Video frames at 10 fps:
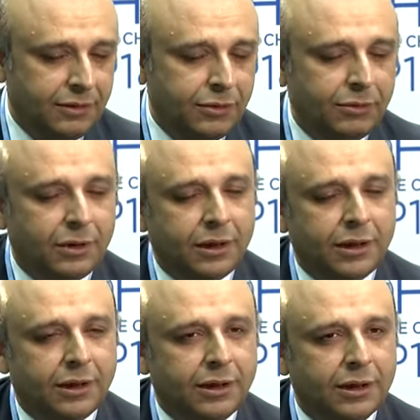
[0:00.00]

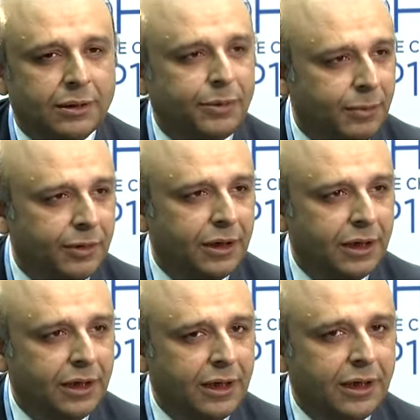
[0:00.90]
to the people
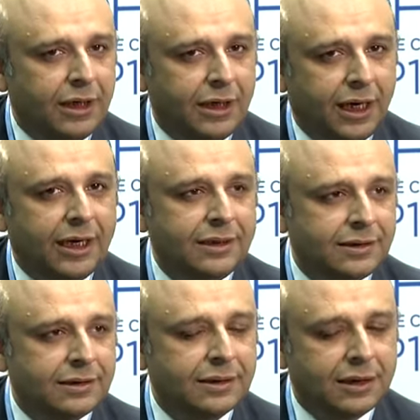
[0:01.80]

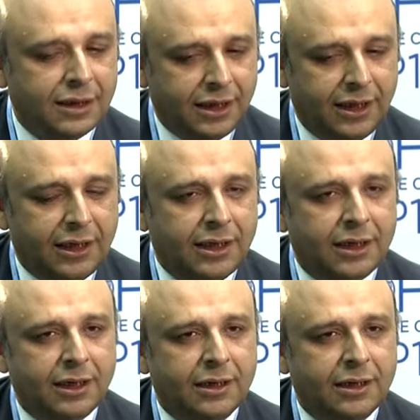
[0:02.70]
lies in